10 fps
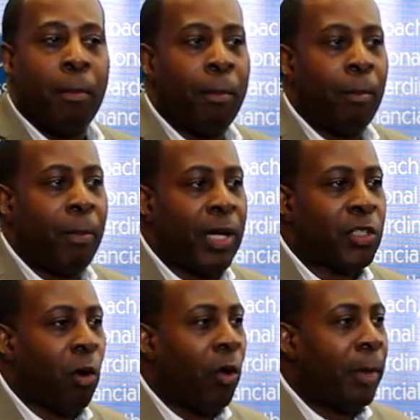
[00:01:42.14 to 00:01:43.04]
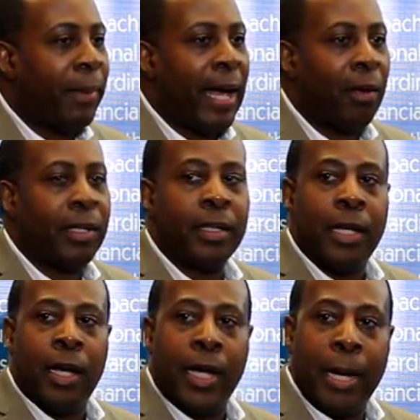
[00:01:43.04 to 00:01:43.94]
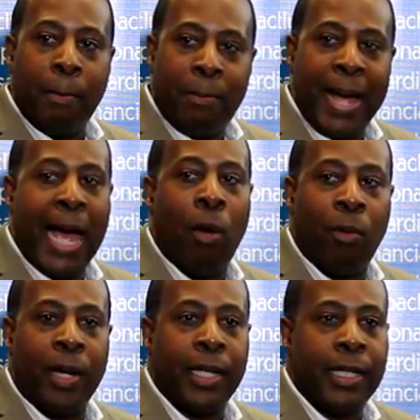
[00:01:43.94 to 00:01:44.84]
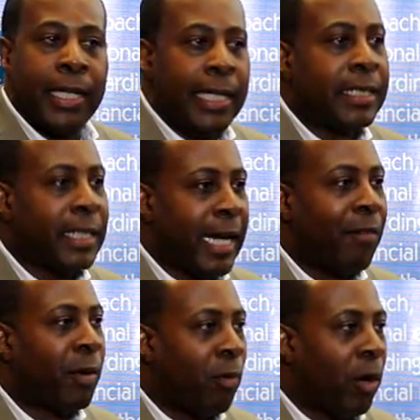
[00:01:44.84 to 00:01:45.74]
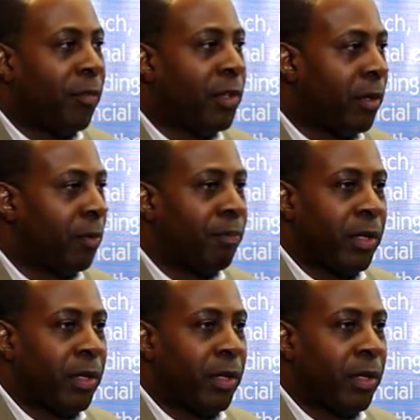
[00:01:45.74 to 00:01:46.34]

but it's all about empowering each and every one of you.